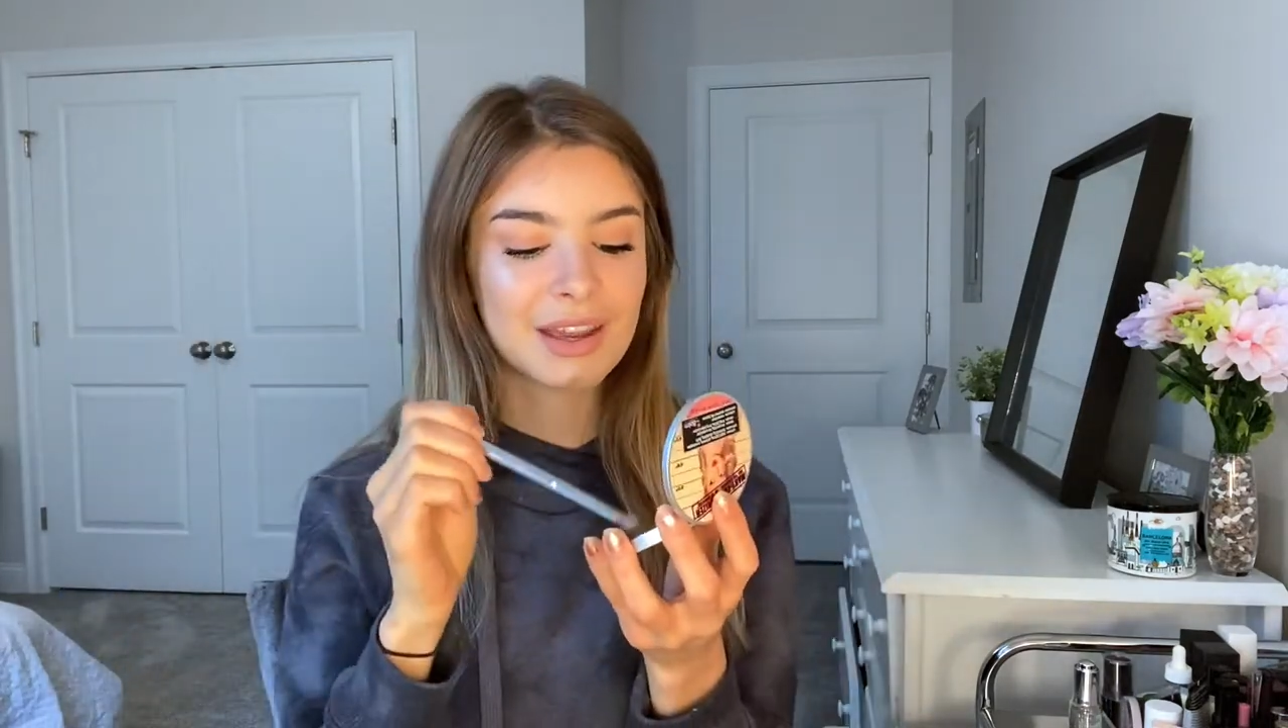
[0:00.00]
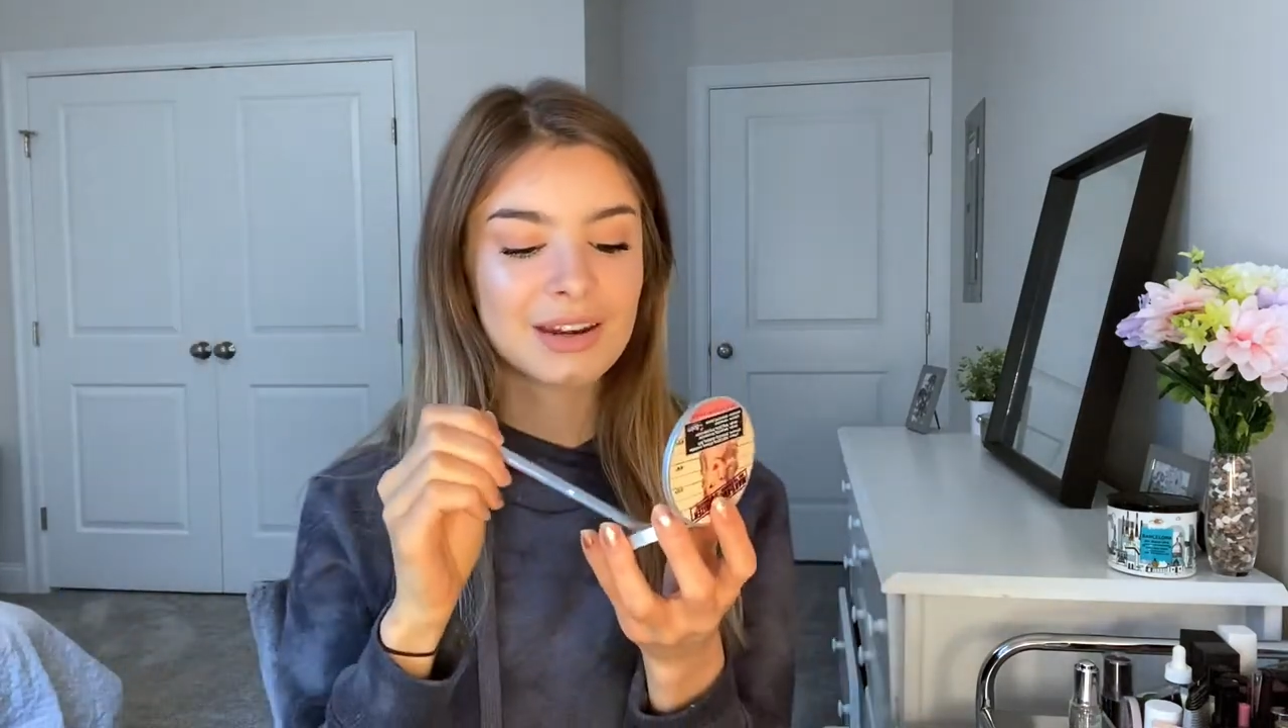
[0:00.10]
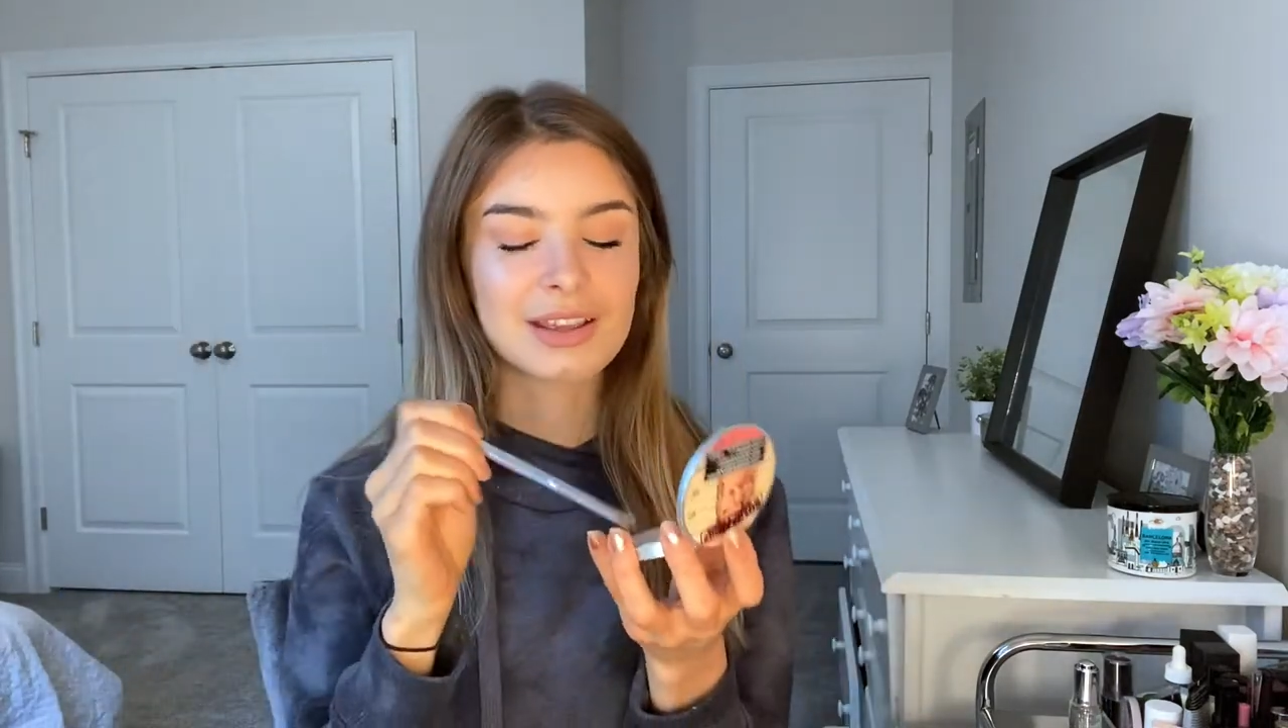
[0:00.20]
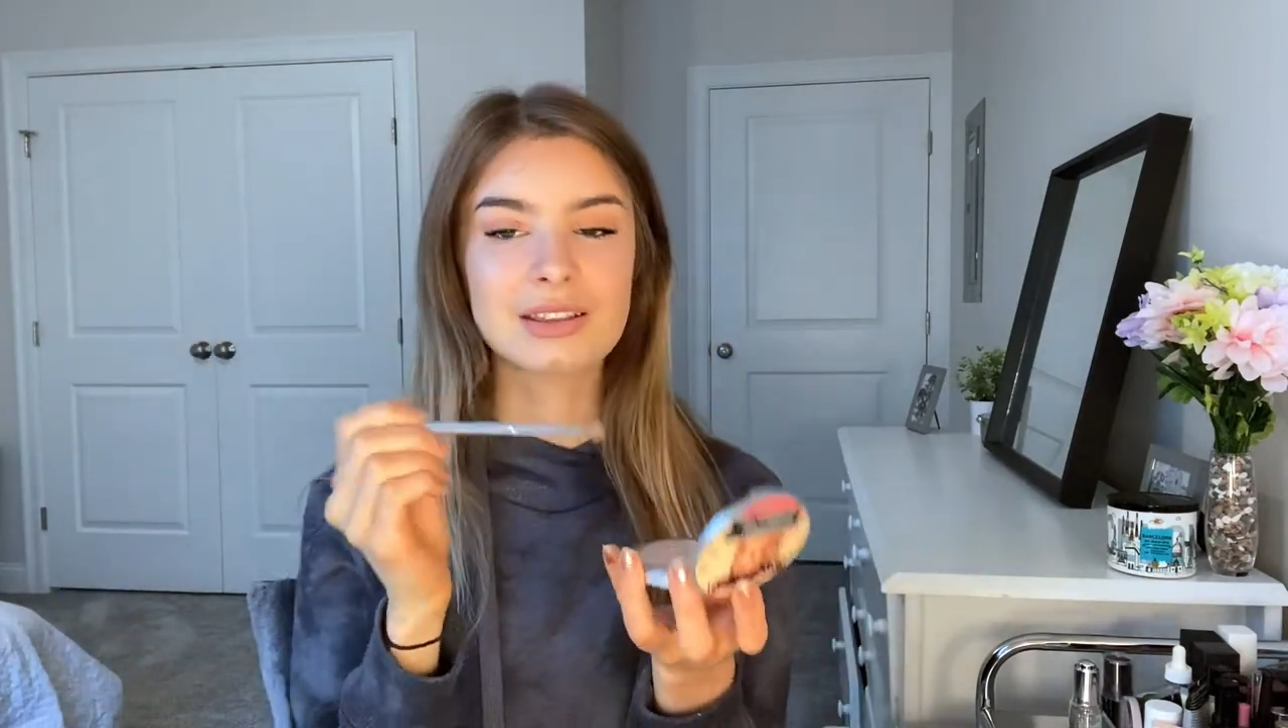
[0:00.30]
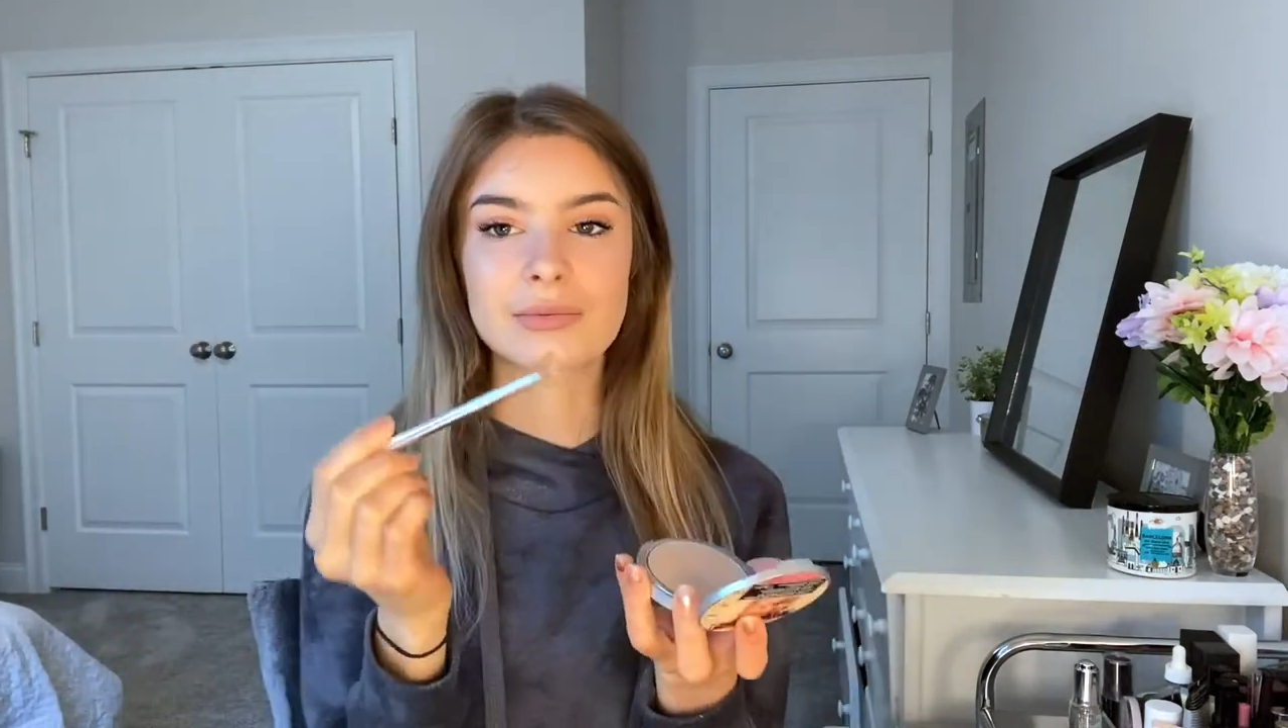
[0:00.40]
And
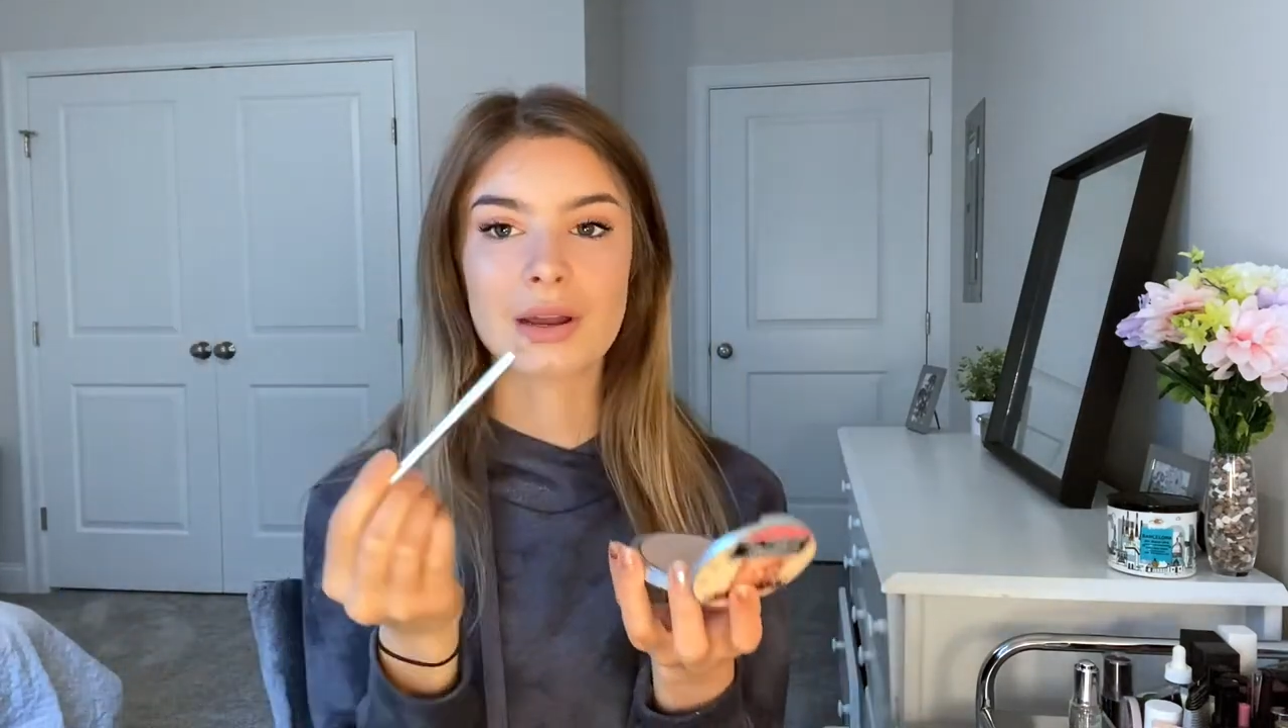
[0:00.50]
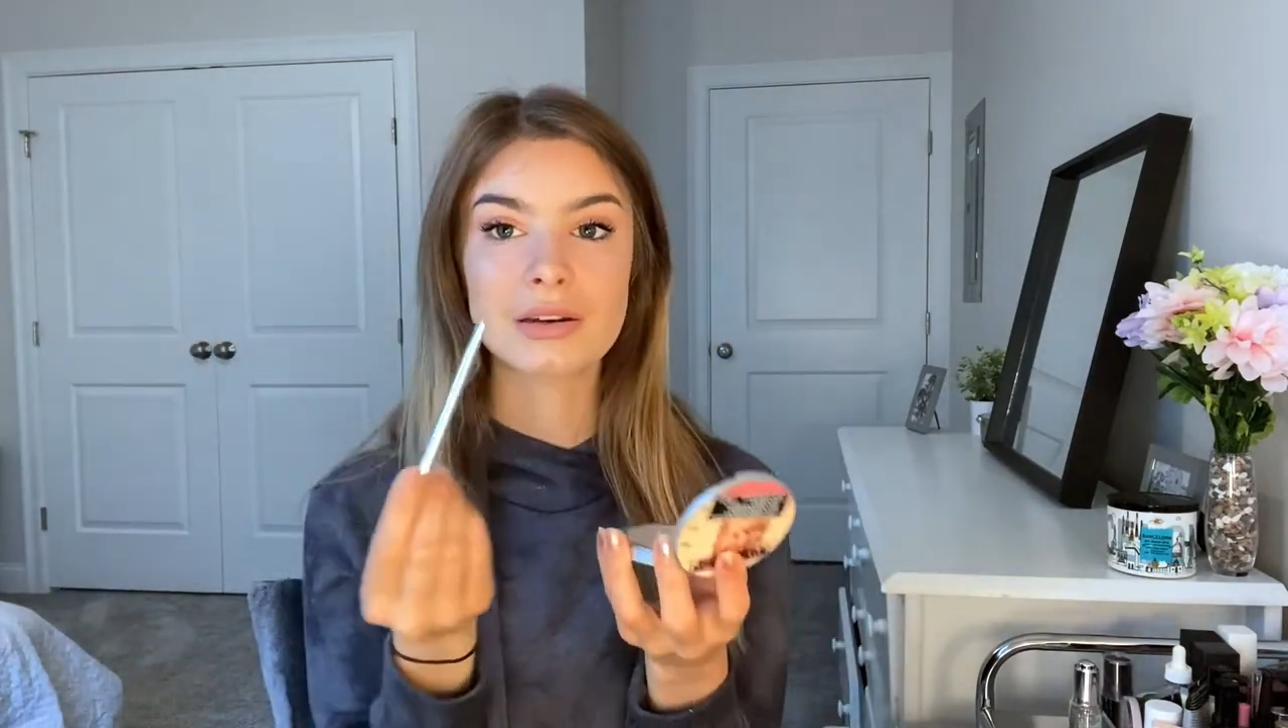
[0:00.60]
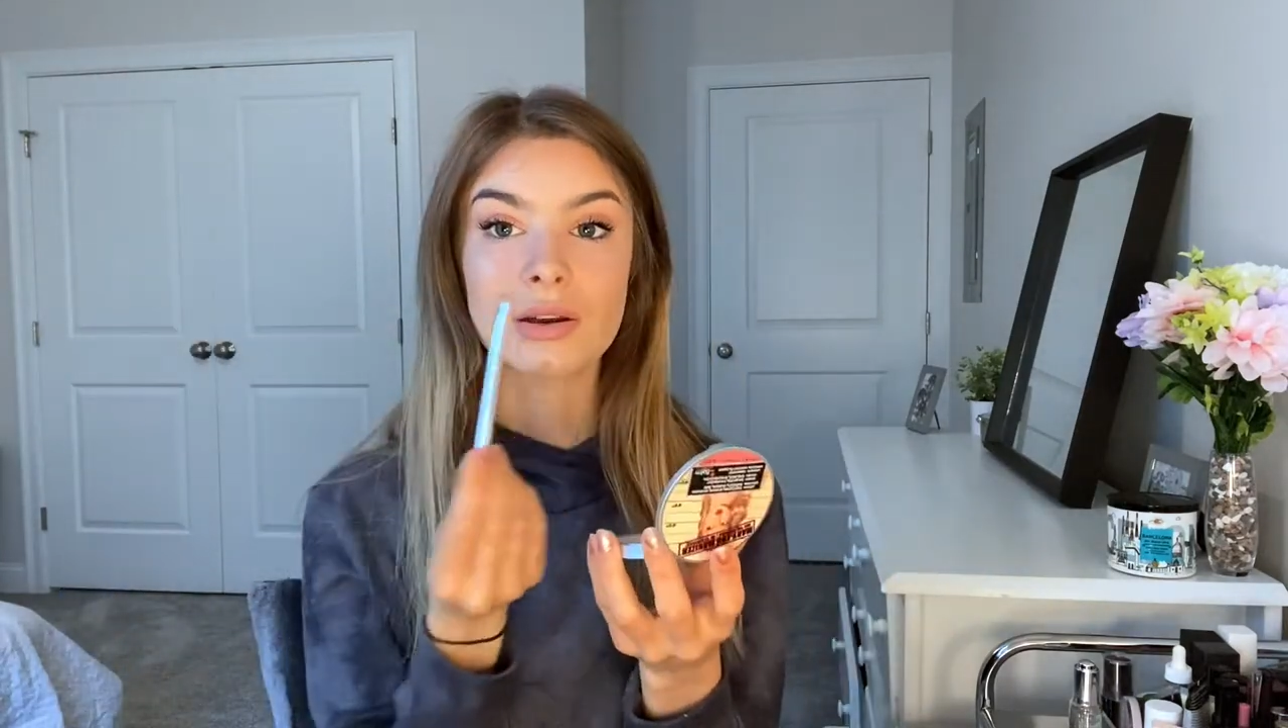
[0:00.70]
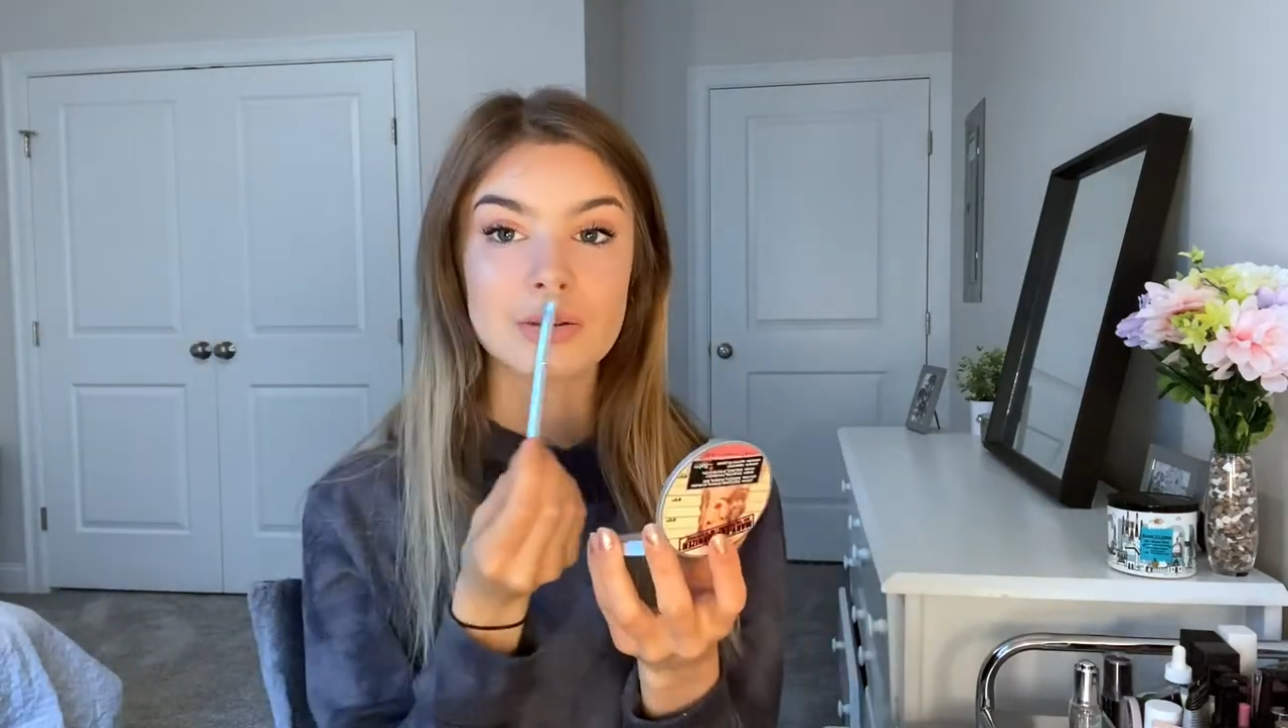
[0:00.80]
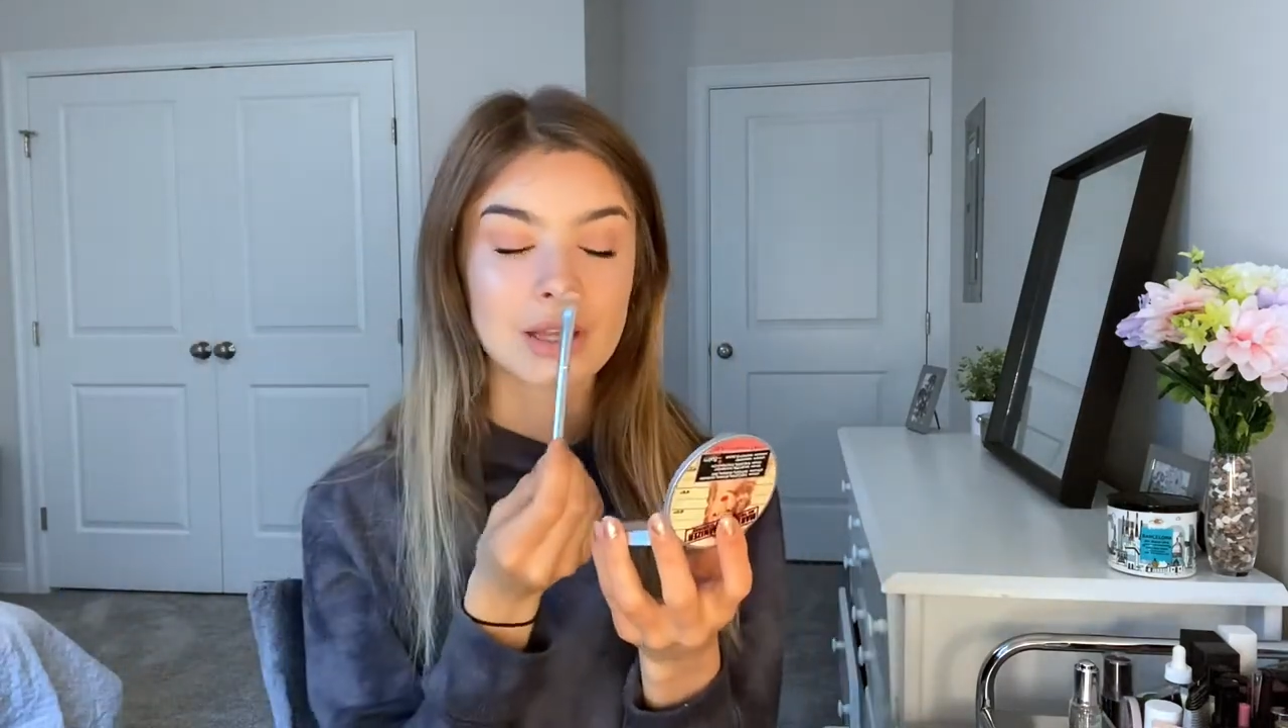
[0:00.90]
he's my nose